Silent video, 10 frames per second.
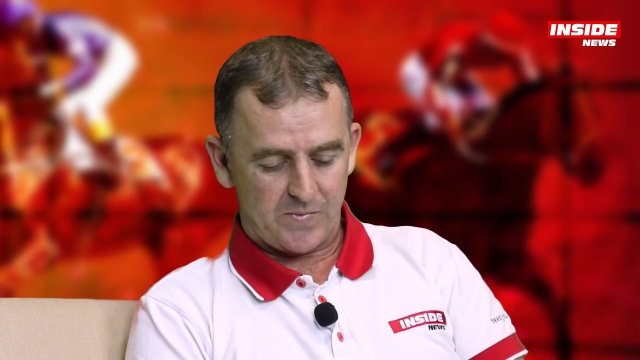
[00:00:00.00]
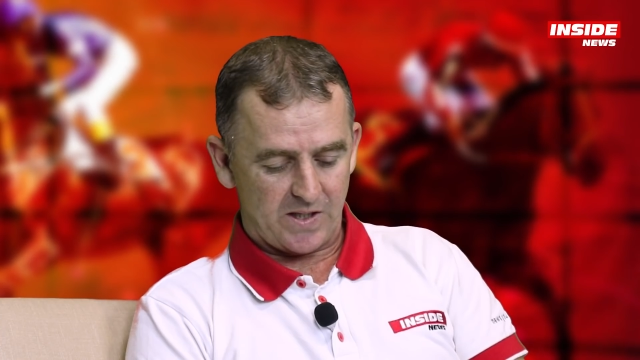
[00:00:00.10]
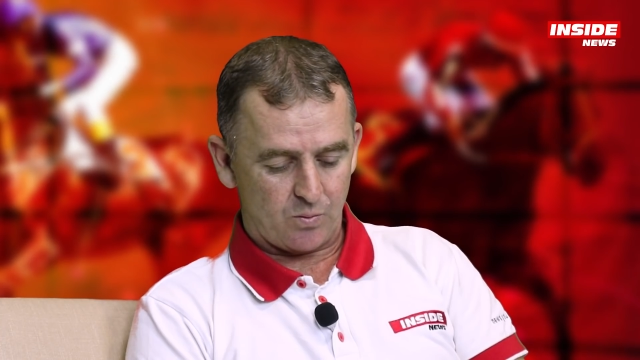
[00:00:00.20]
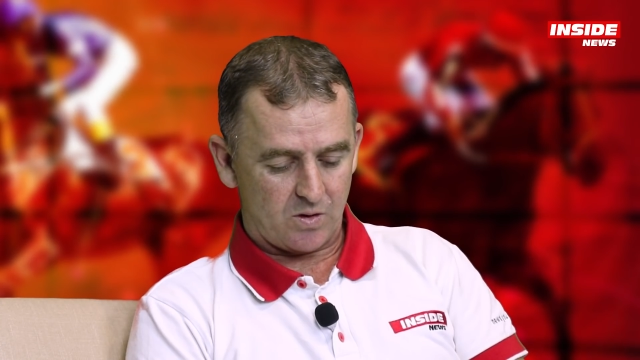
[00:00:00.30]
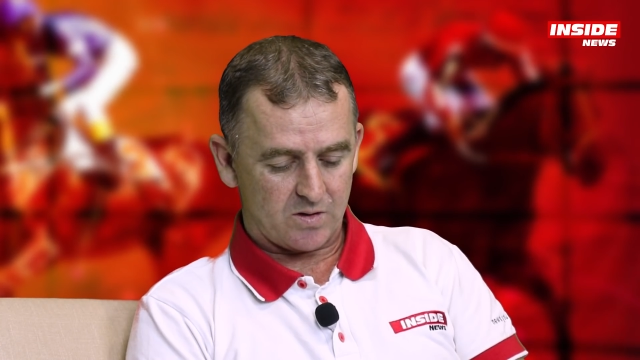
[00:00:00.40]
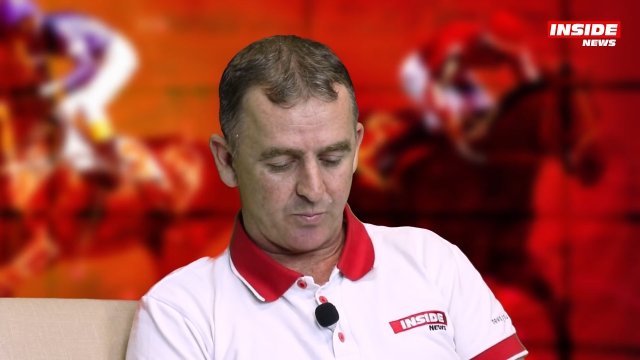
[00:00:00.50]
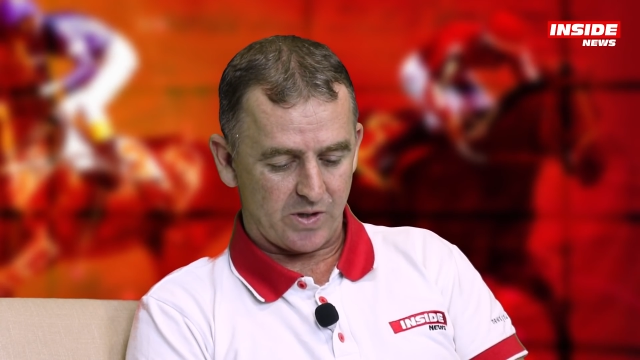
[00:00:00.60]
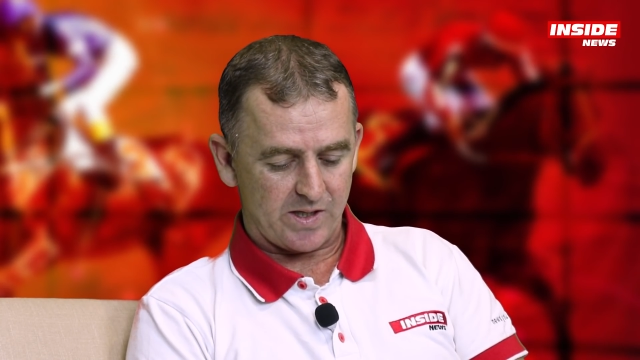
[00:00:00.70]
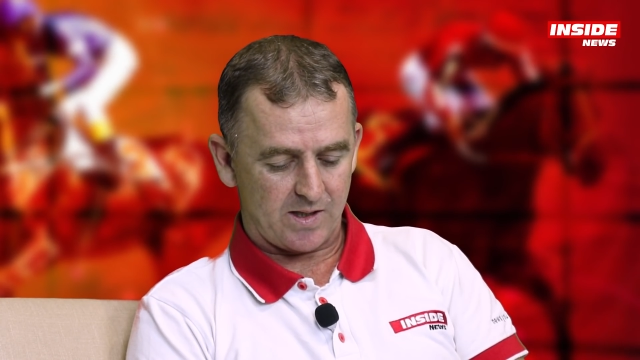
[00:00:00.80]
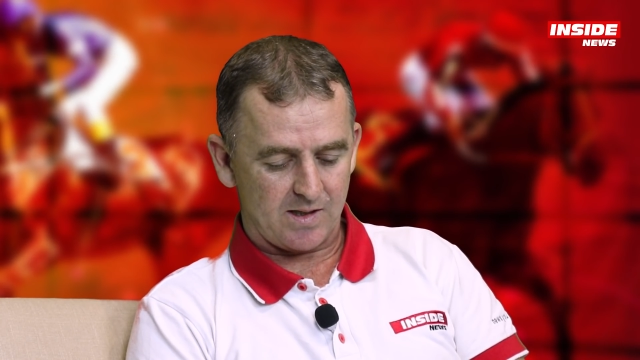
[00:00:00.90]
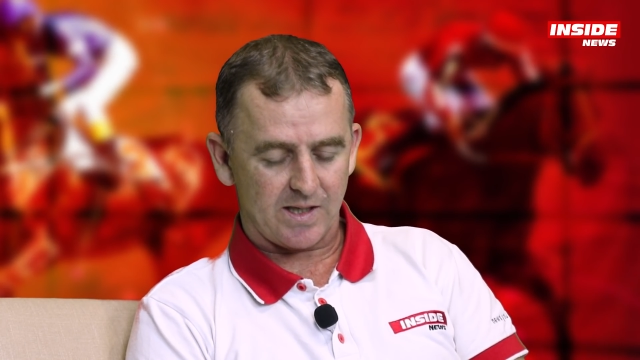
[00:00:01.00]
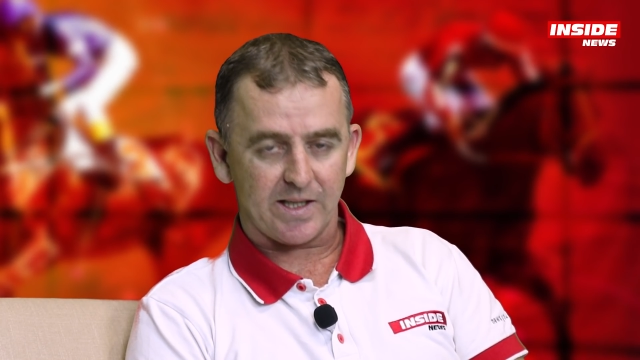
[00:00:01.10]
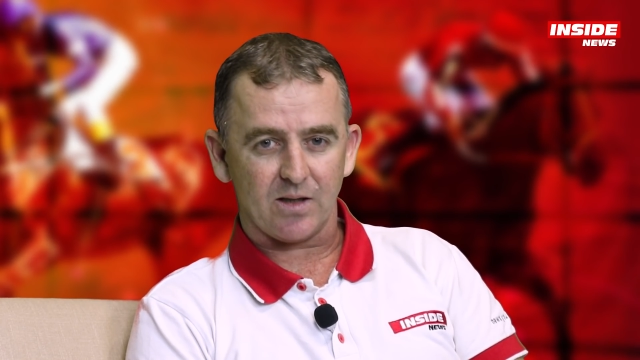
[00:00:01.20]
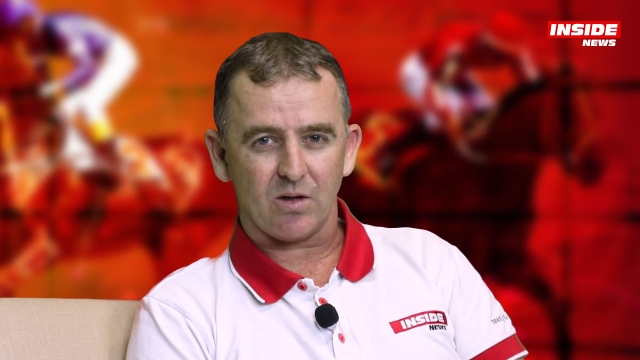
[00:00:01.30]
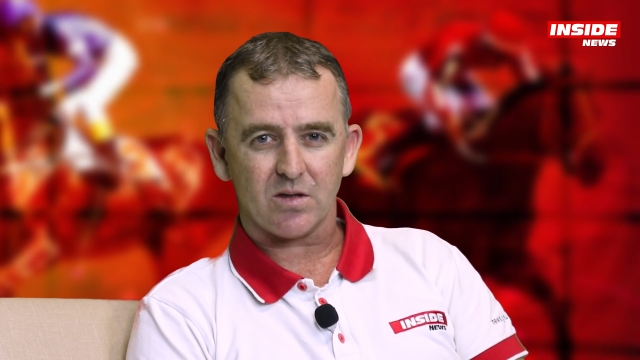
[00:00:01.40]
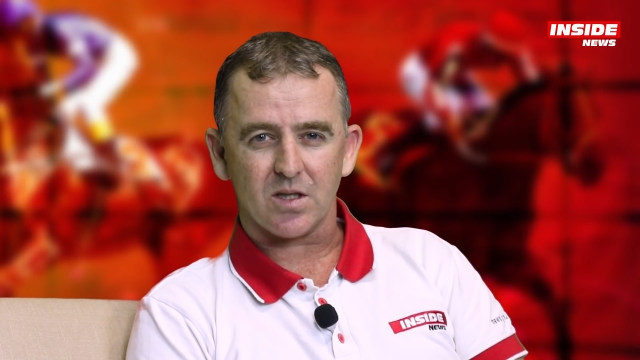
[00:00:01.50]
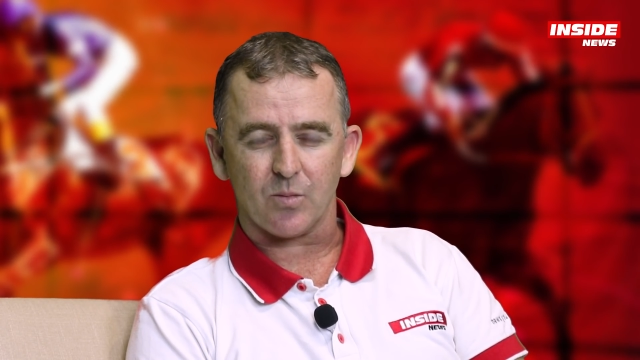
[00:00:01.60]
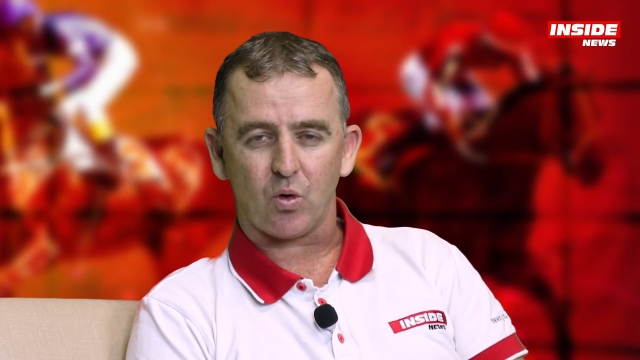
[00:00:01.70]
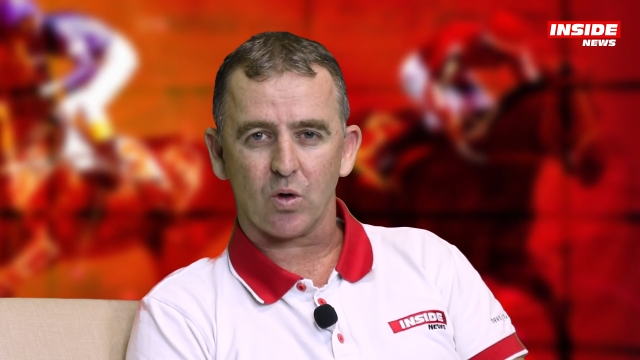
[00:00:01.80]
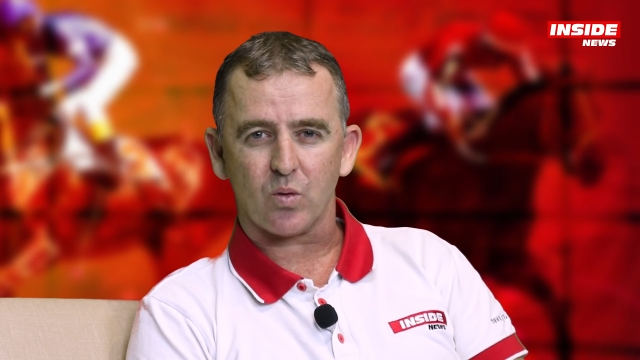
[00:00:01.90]
Yeah, he was pretty unlucky
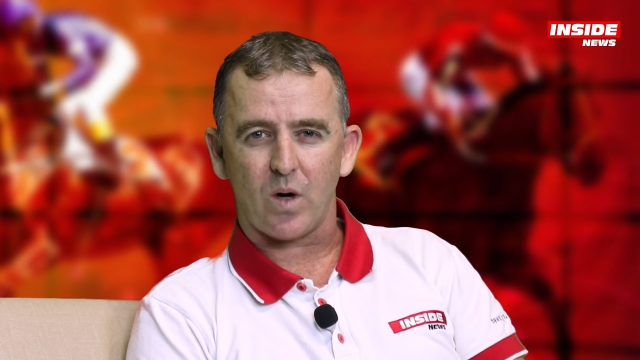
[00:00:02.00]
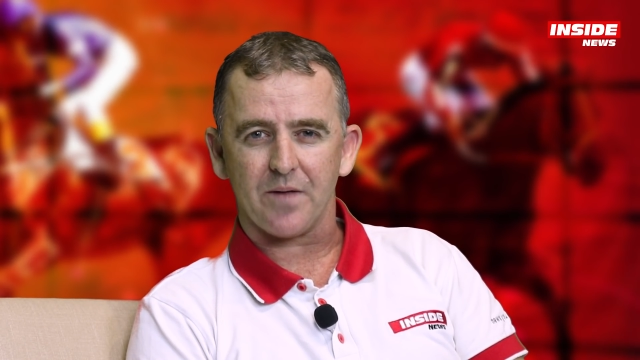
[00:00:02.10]
last time.